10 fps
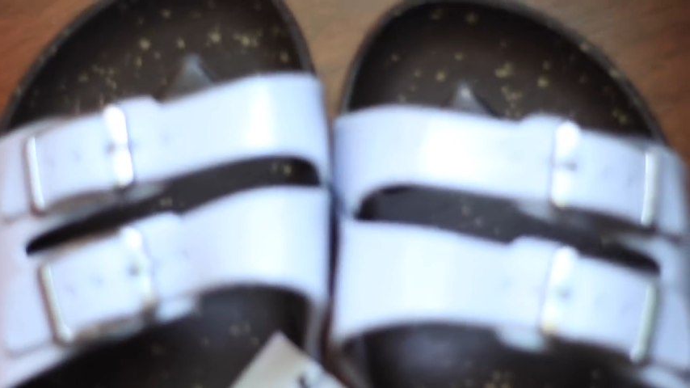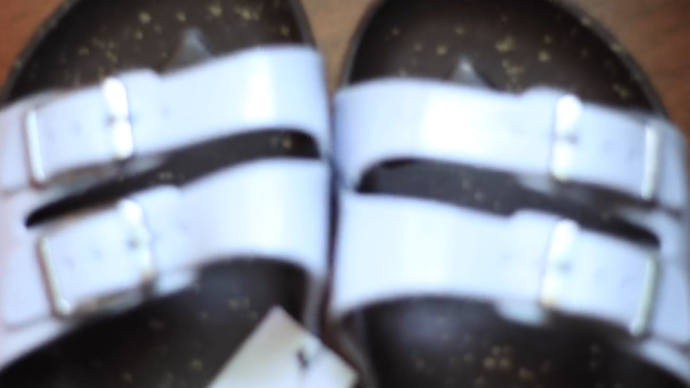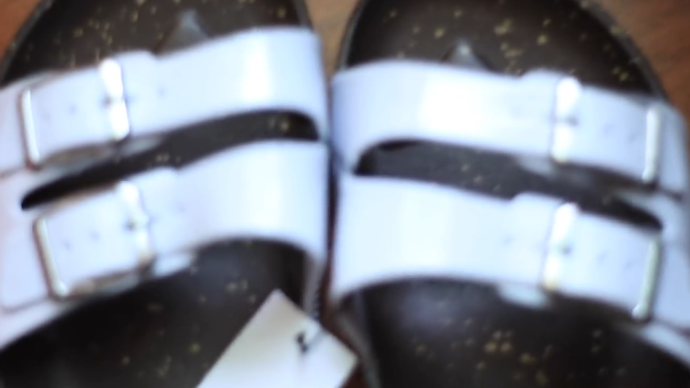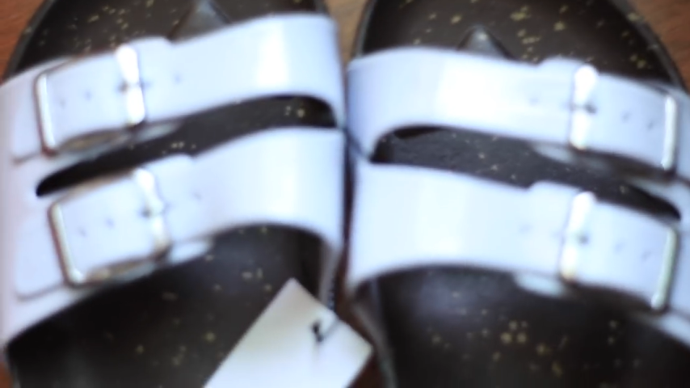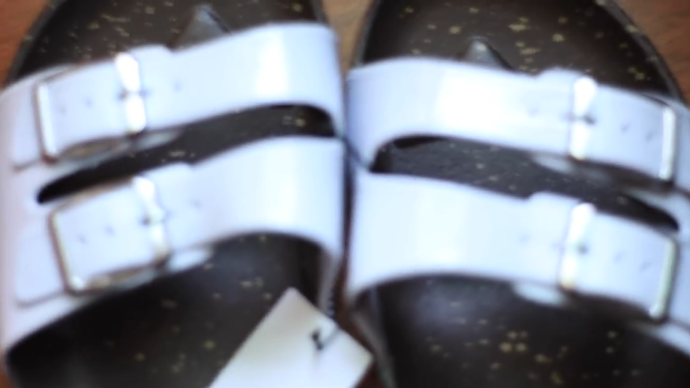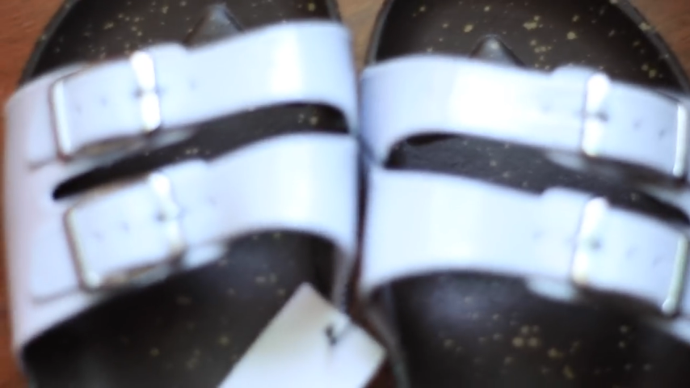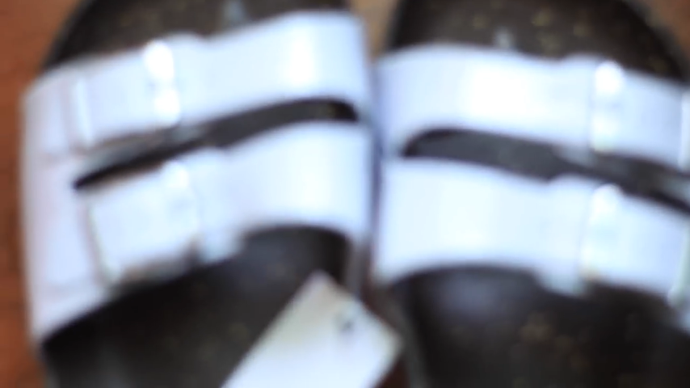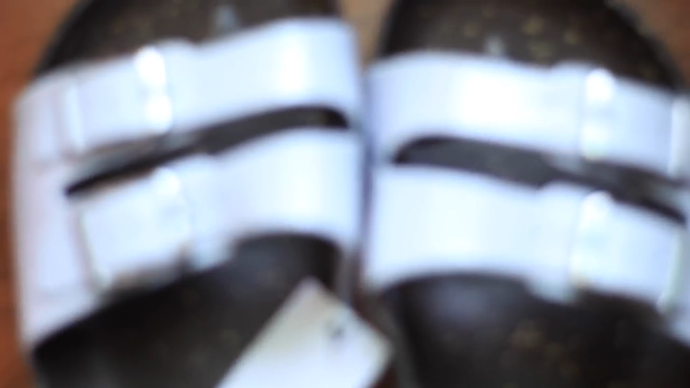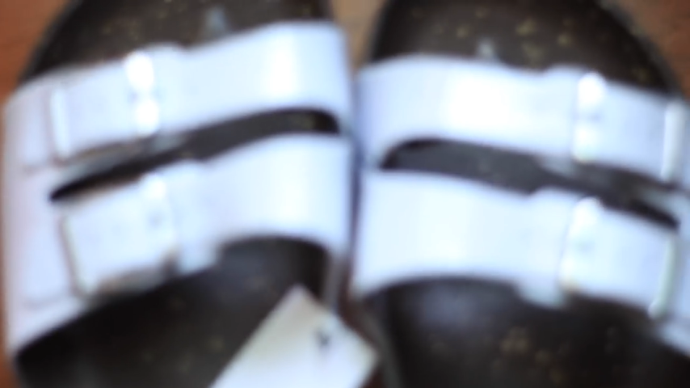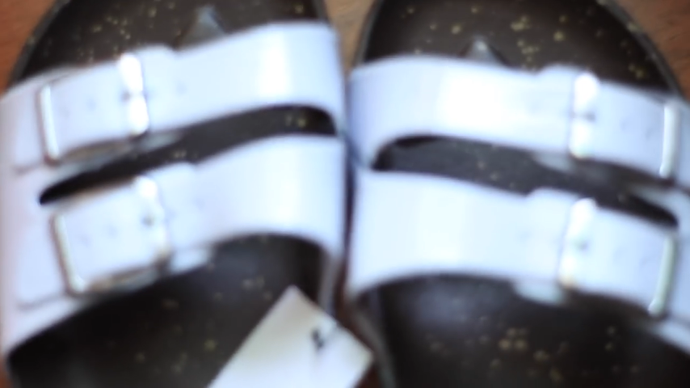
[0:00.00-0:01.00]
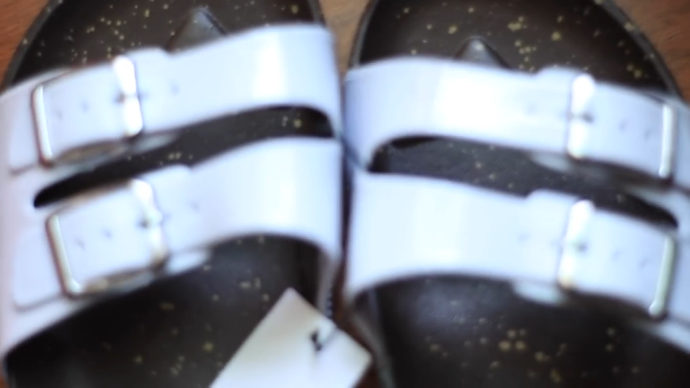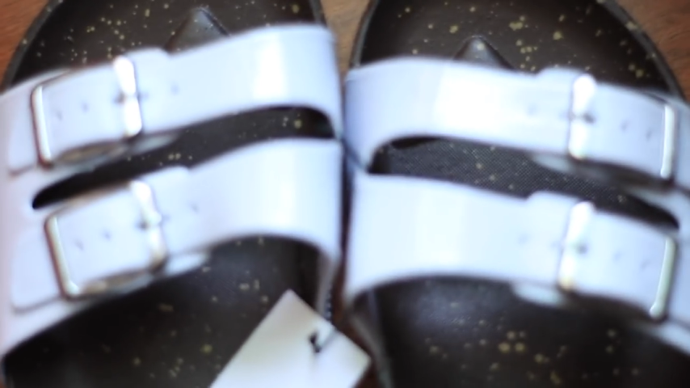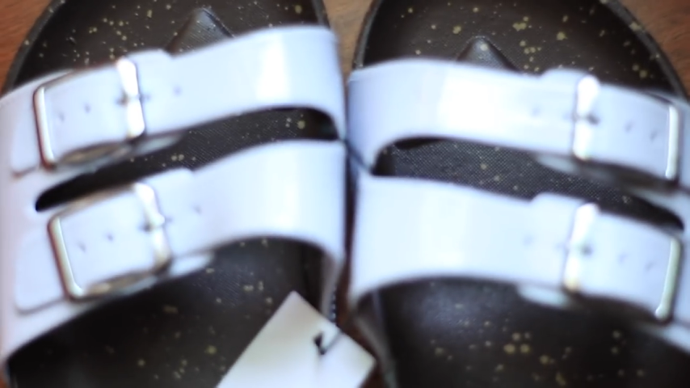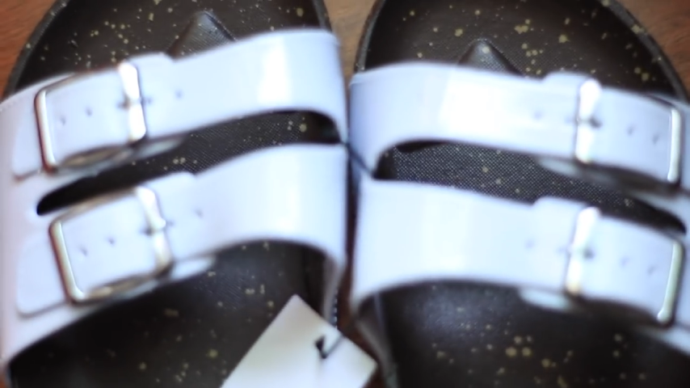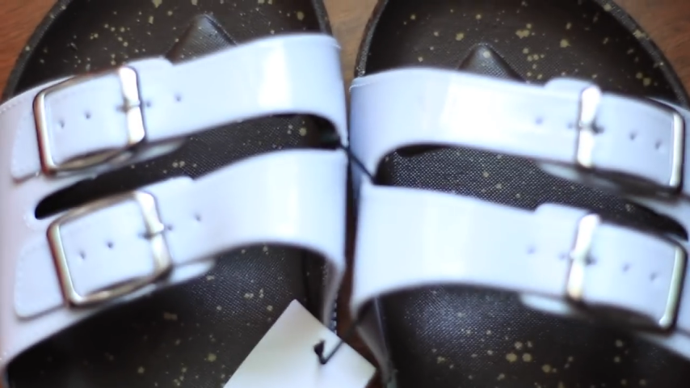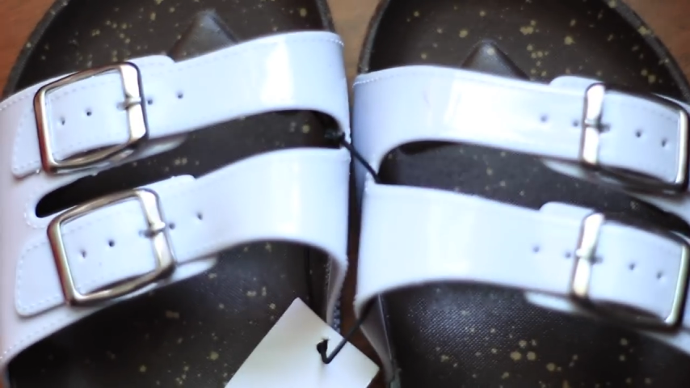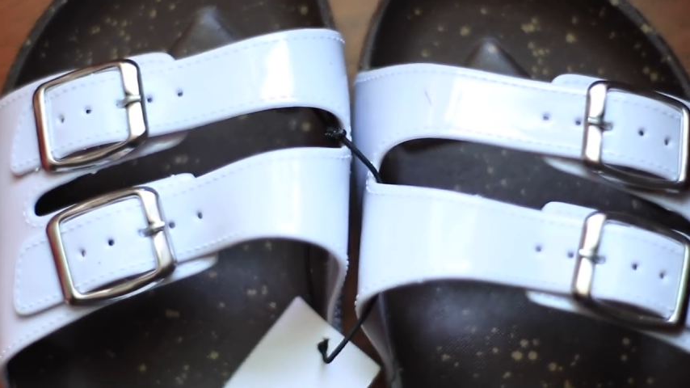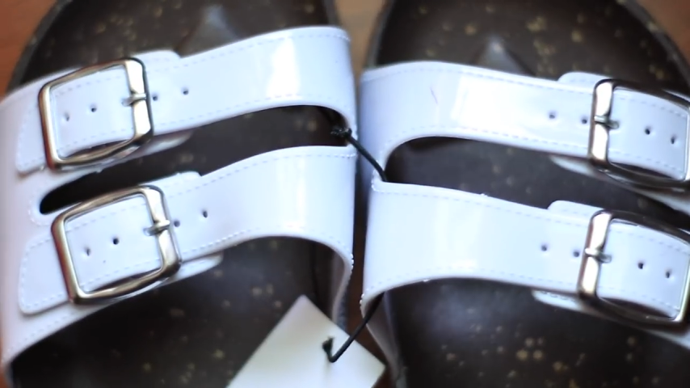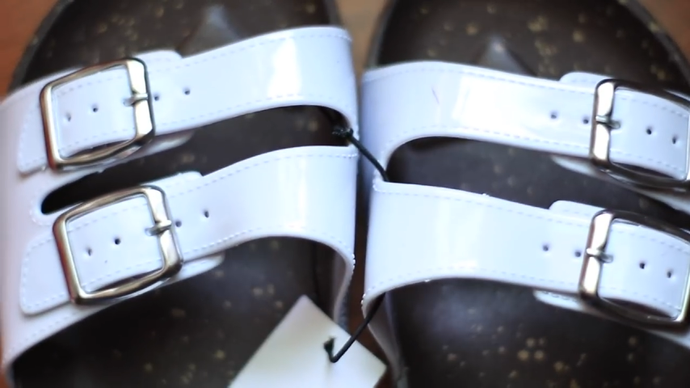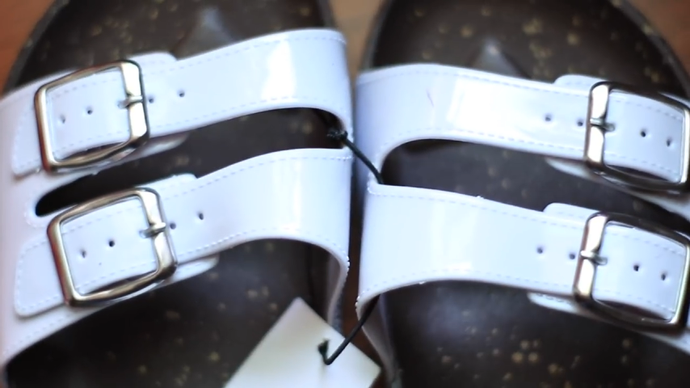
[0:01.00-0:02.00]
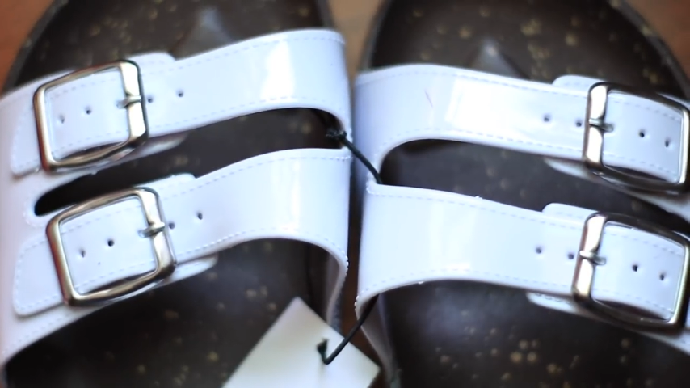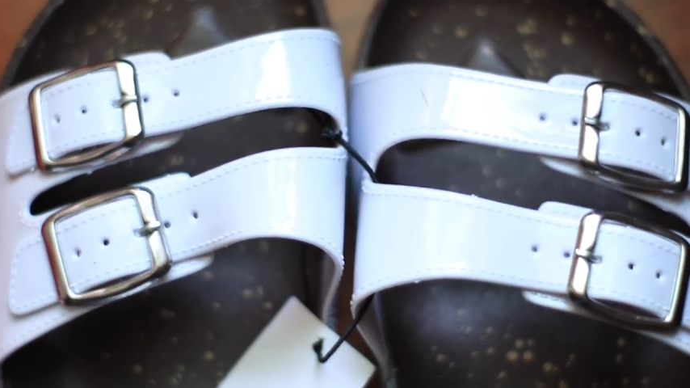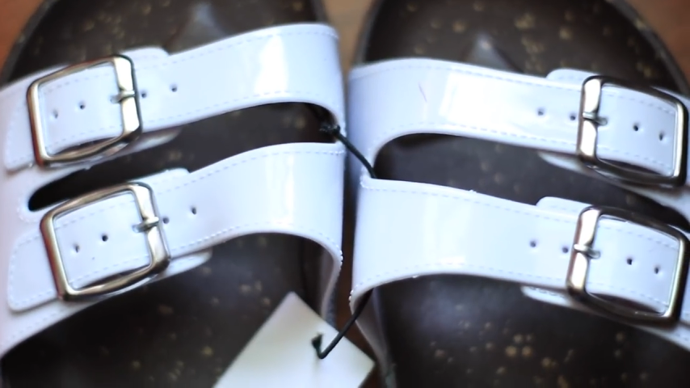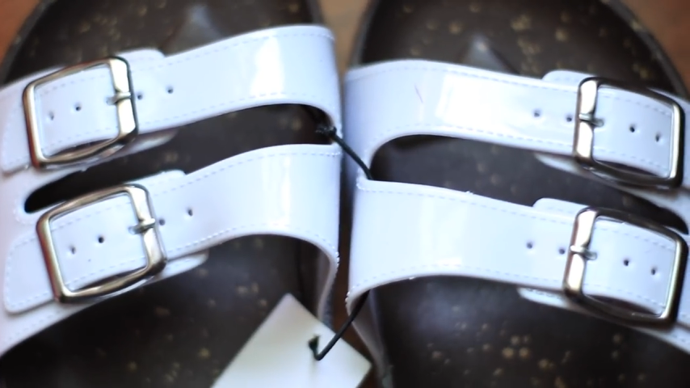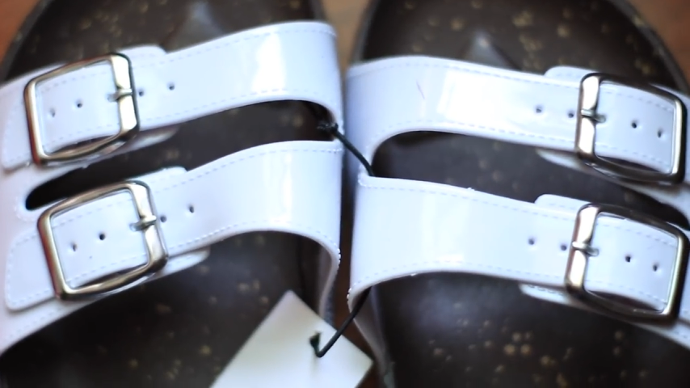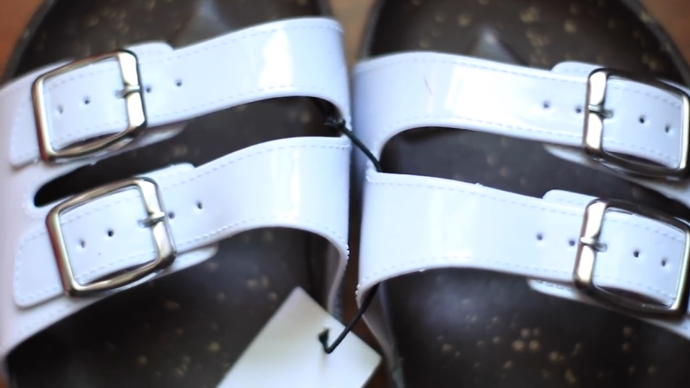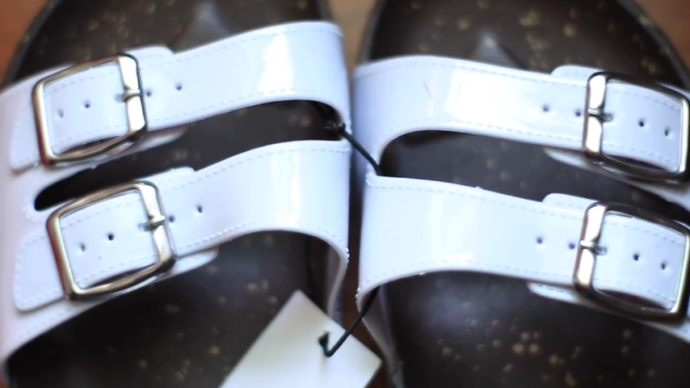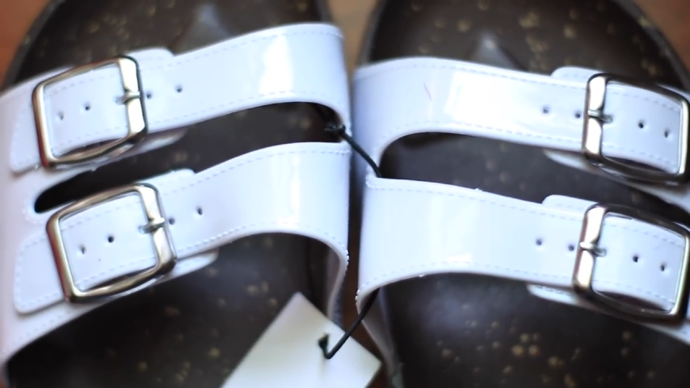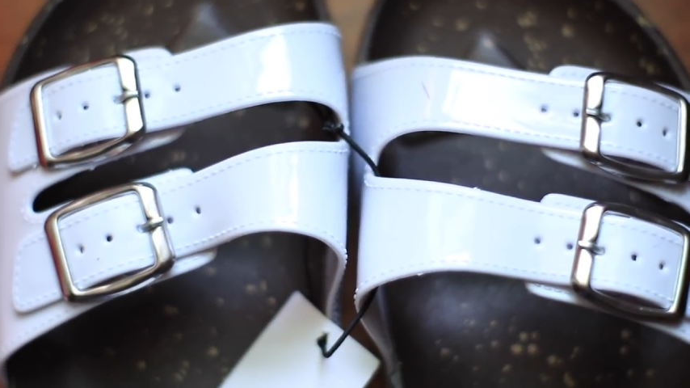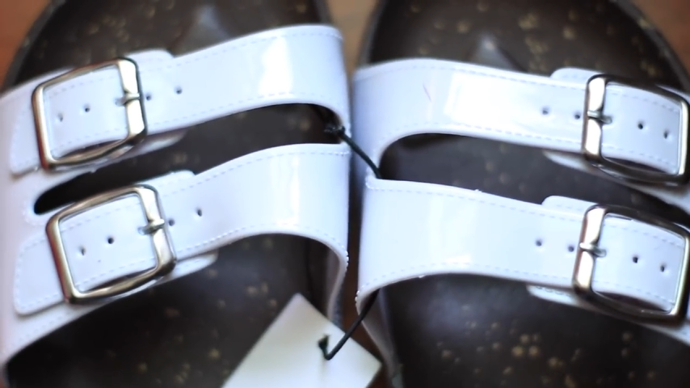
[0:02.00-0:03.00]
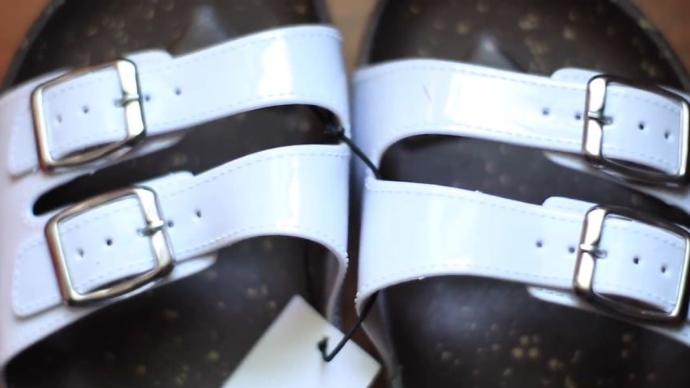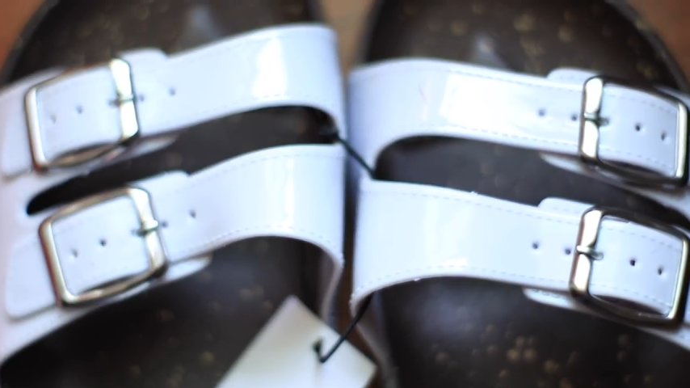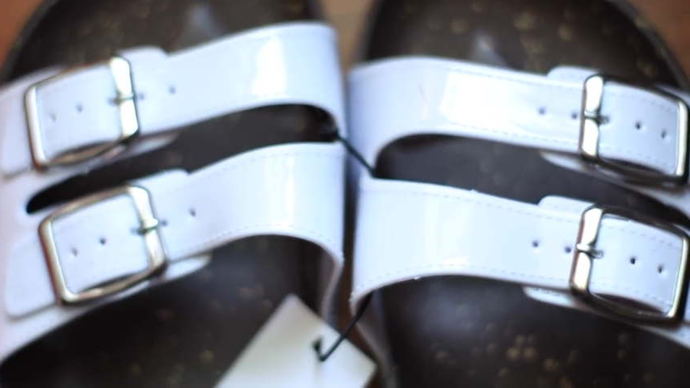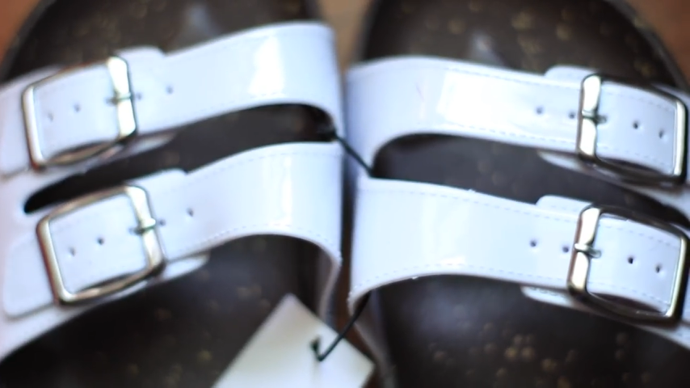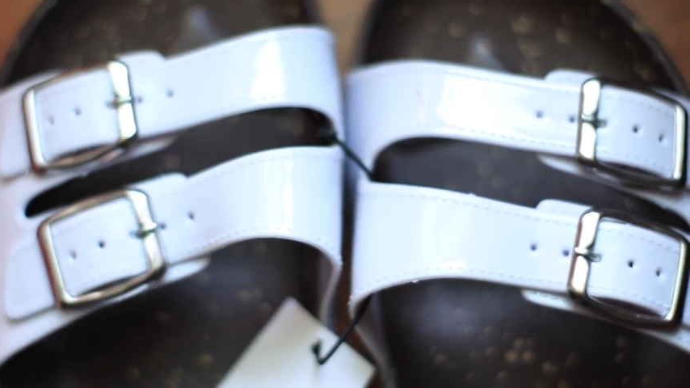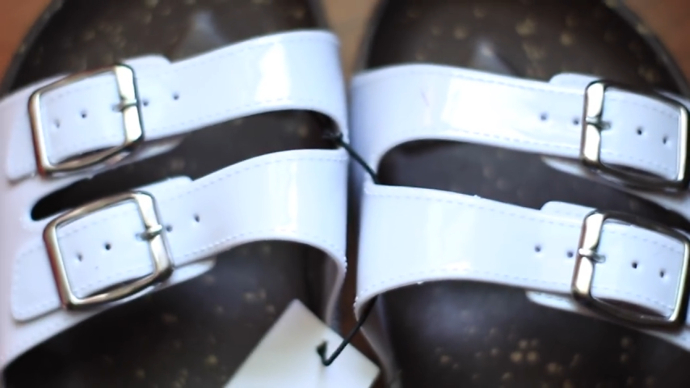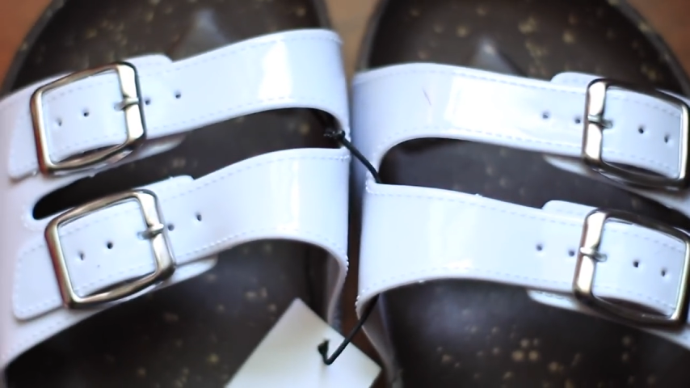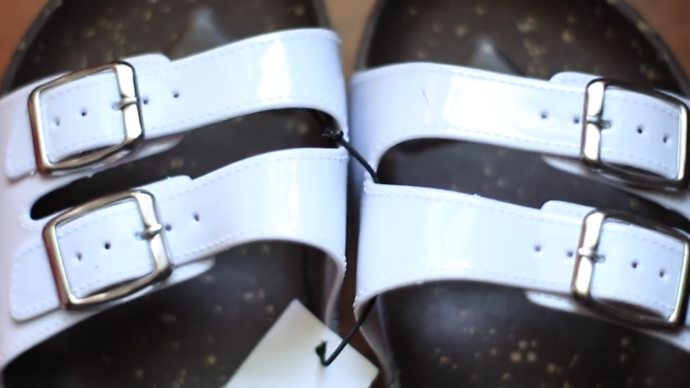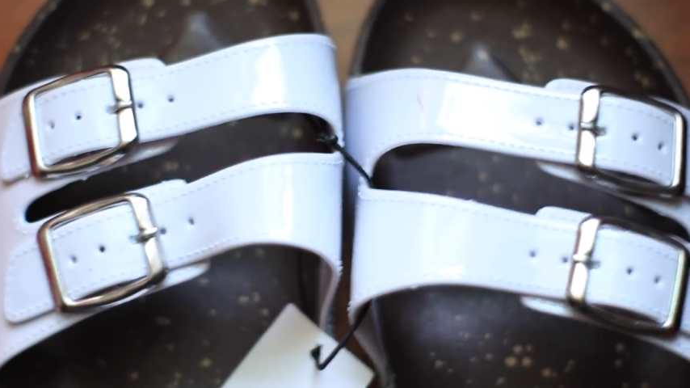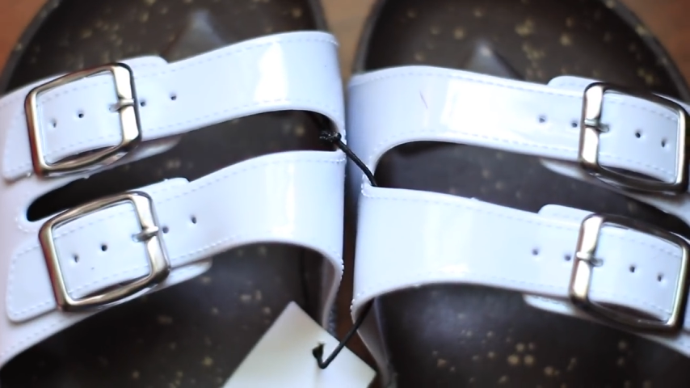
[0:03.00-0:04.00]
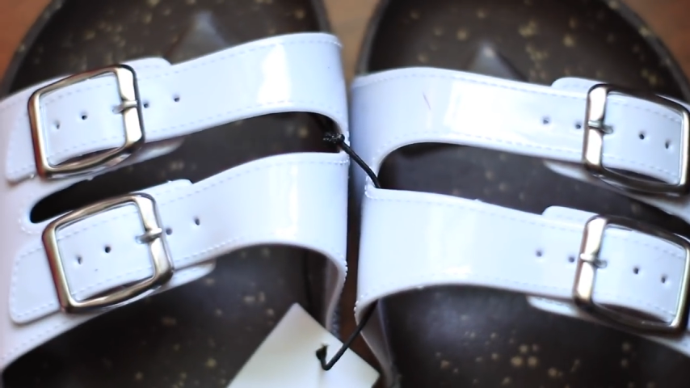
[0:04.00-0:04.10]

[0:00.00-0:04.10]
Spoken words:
No face is visible, so there are no lips to read.